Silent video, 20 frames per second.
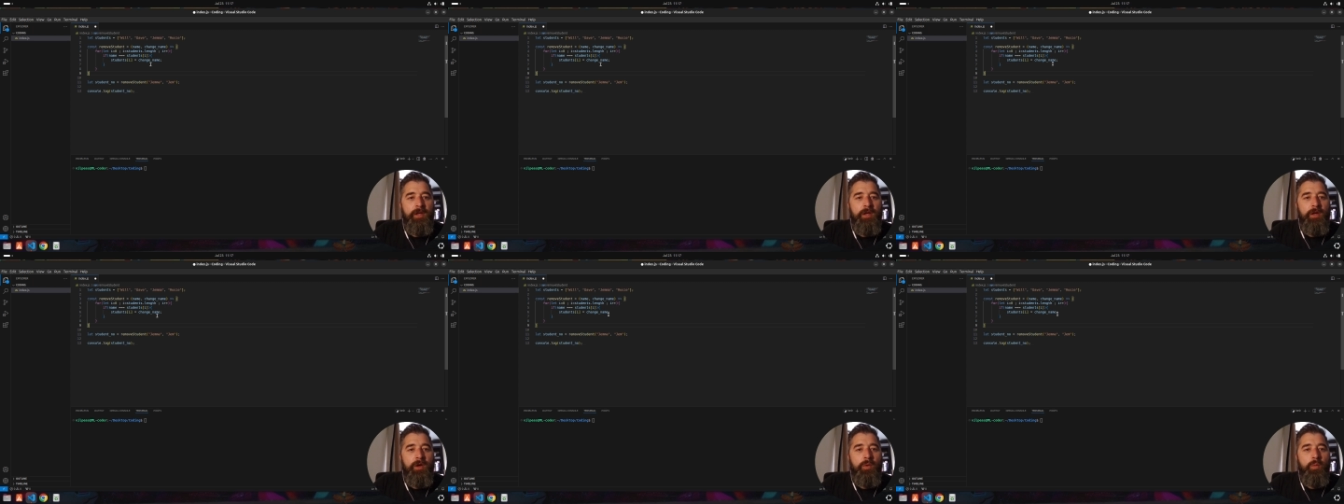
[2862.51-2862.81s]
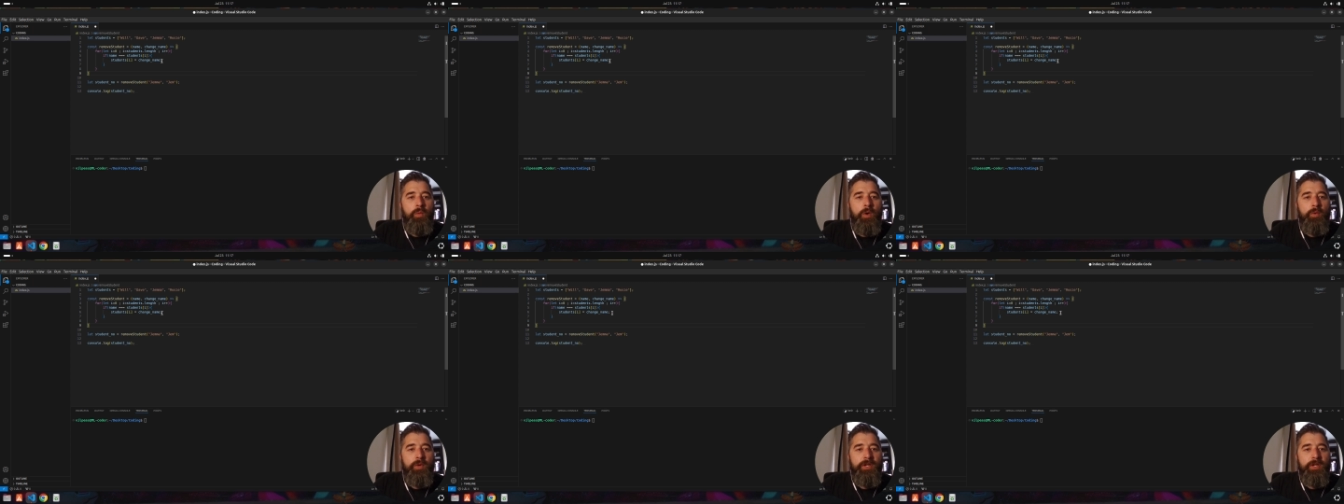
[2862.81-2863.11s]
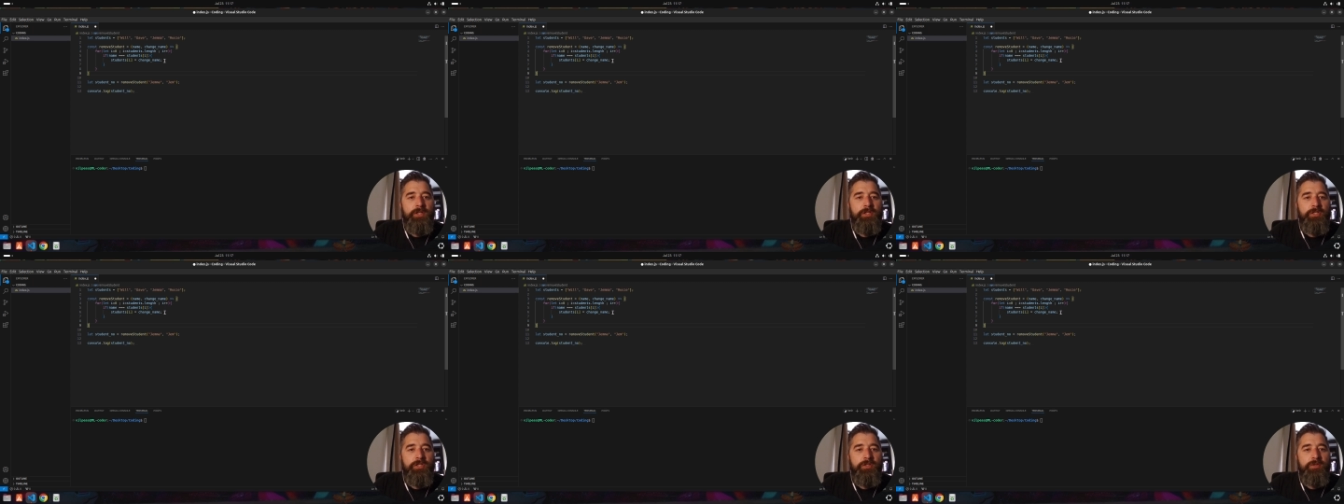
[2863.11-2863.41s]
What we're going to
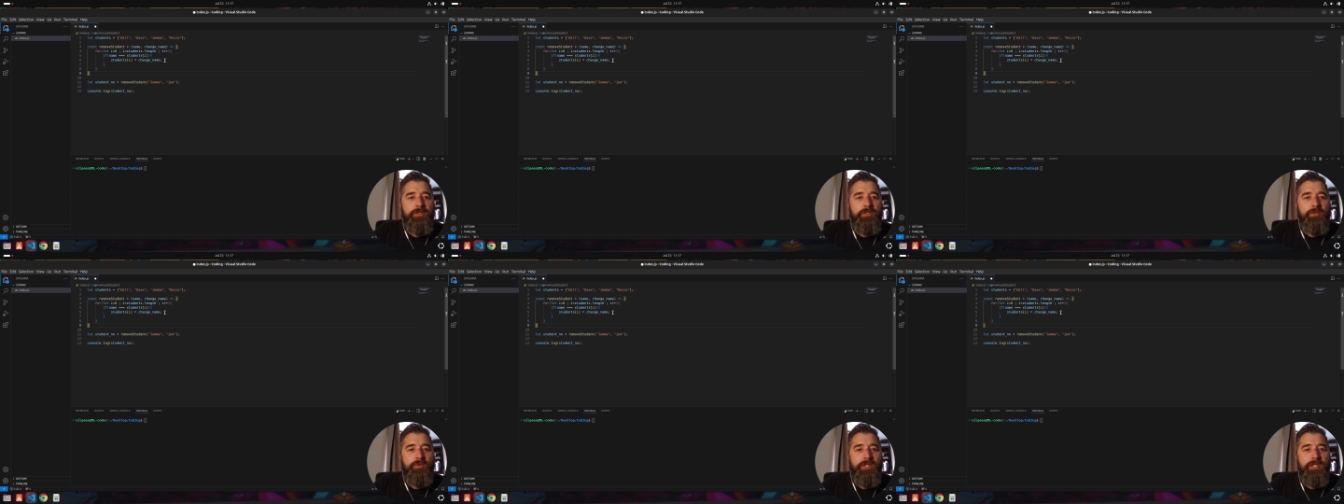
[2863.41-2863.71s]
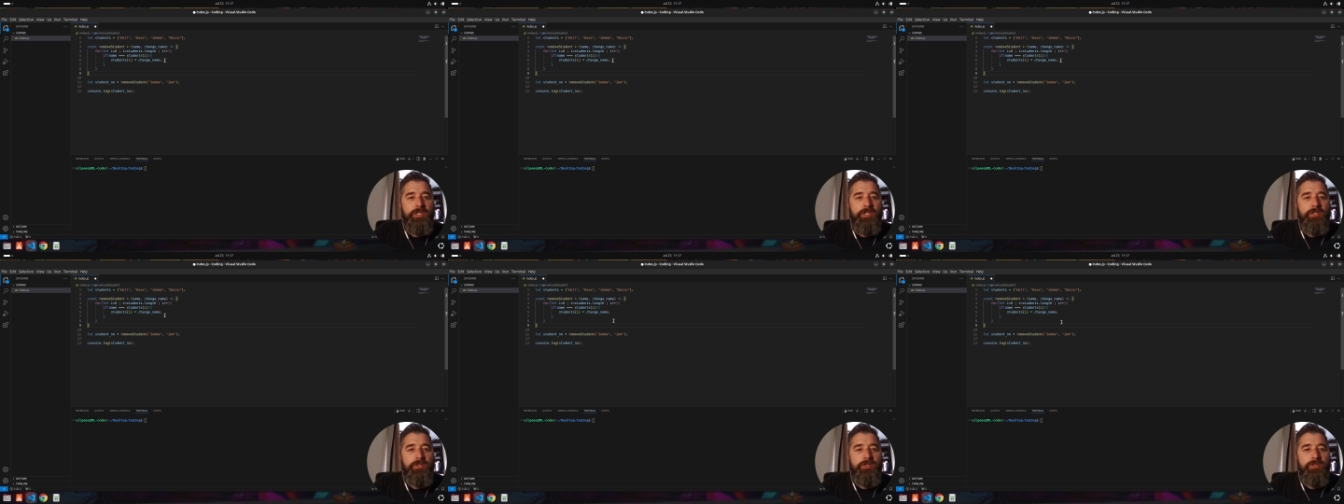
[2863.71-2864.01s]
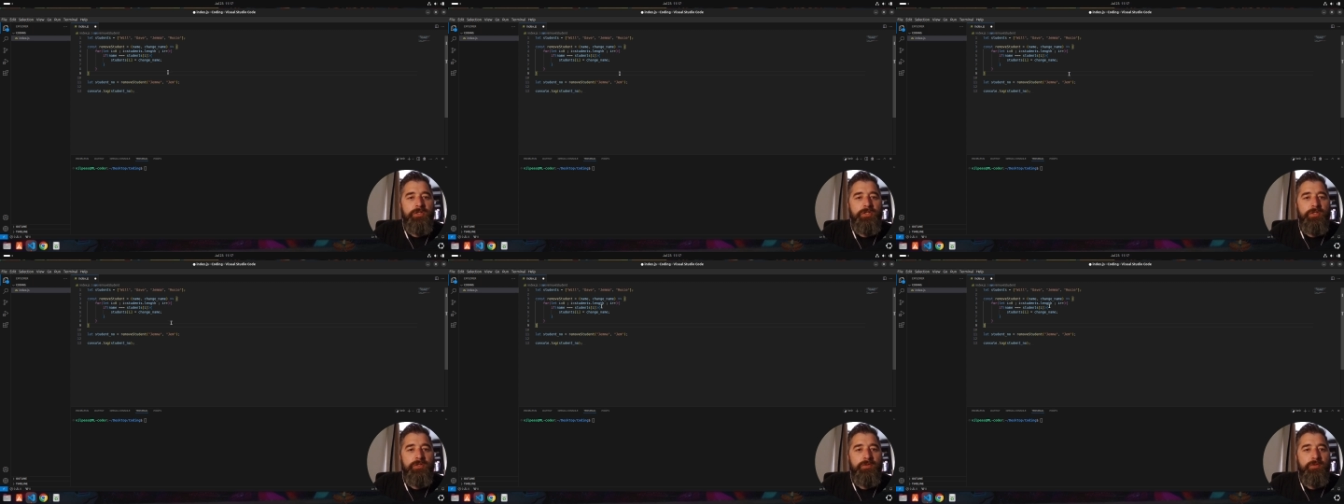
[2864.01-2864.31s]
do is we're going to
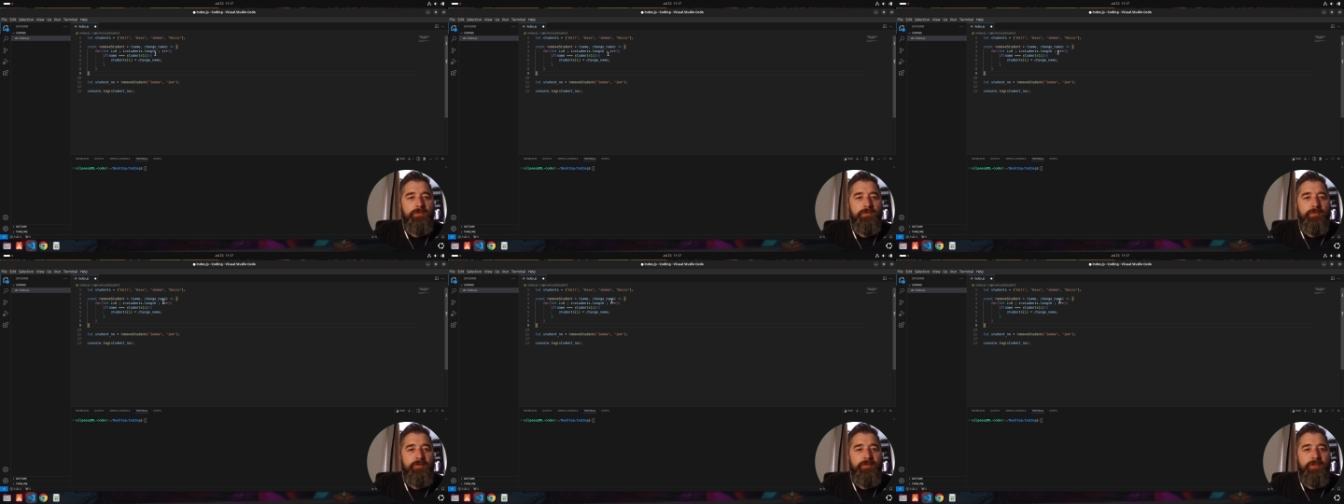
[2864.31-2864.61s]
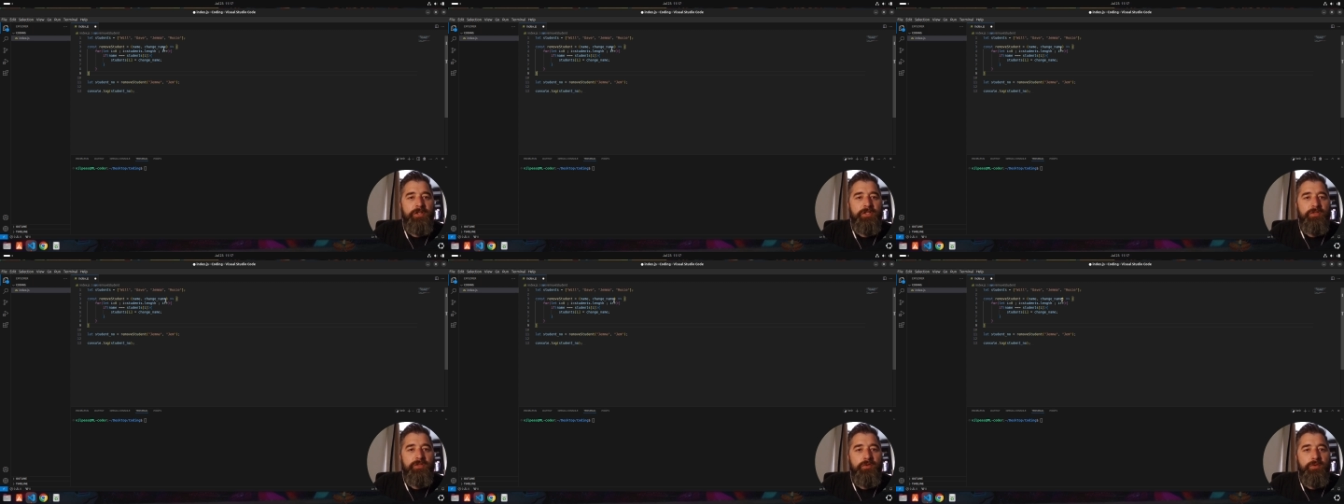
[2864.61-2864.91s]
use, first of all,